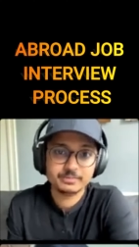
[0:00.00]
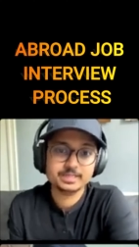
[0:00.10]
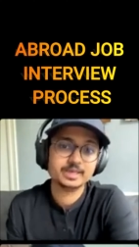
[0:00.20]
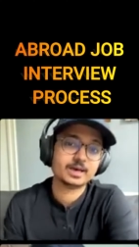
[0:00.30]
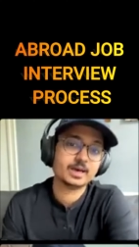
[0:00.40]

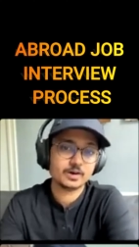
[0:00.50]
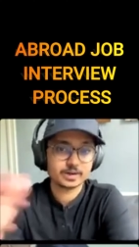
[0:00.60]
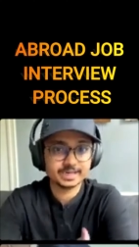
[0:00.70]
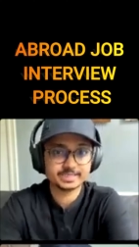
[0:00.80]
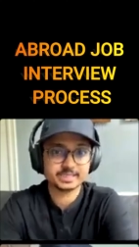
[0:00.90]
but there are
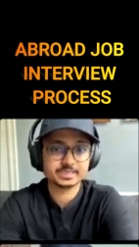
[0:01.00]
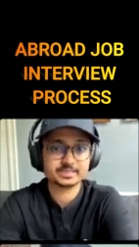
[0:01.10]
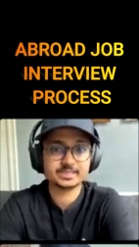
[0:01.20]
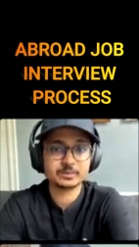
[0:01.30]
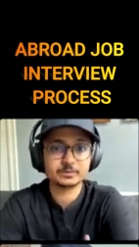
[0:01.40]

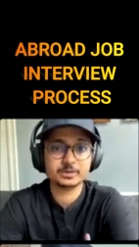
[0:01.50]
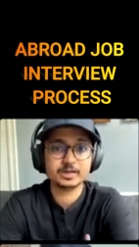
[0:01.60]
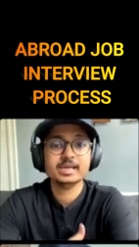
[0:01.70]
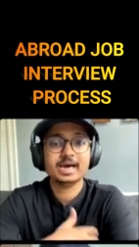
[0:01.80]
organizations that would